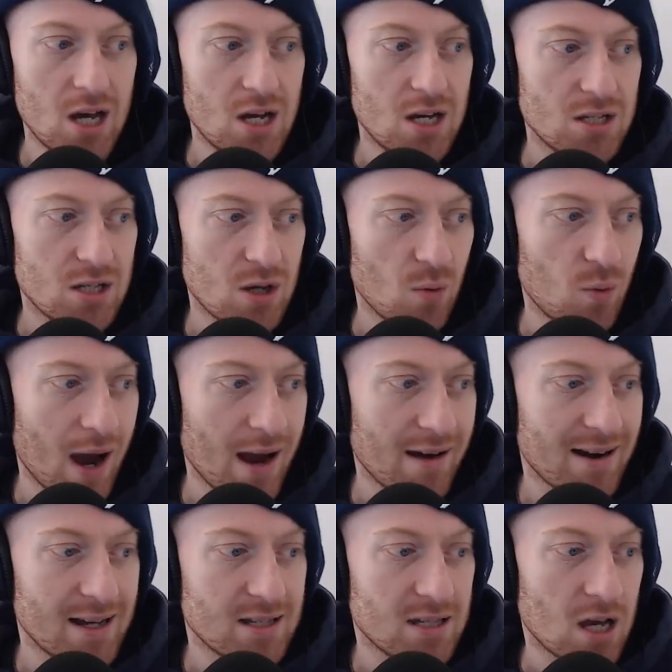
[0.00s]
So
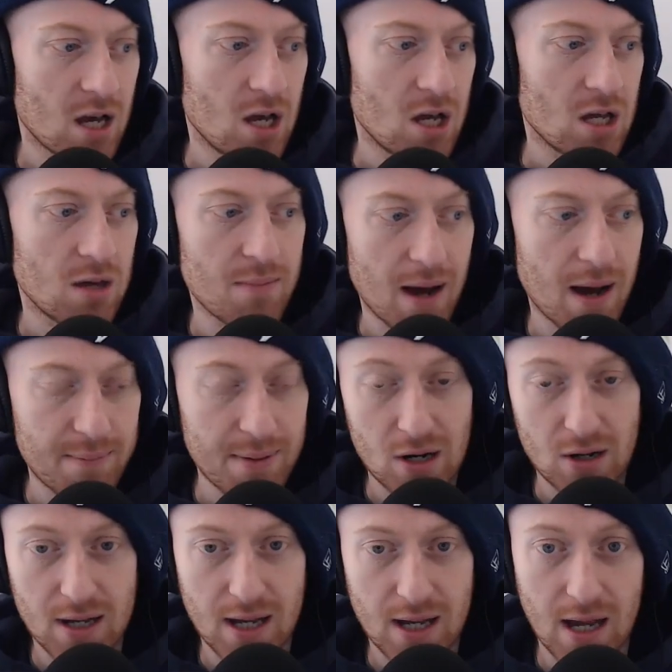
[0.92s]
whereas you might be
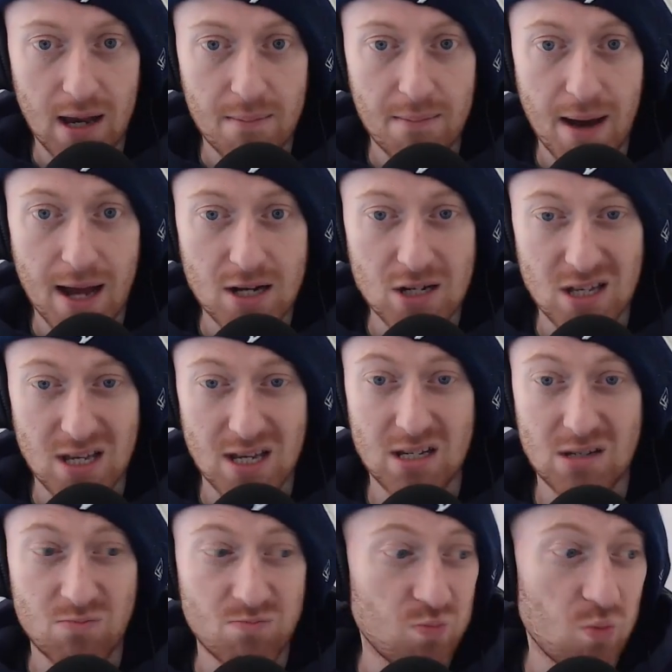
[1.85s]
looking at a match that is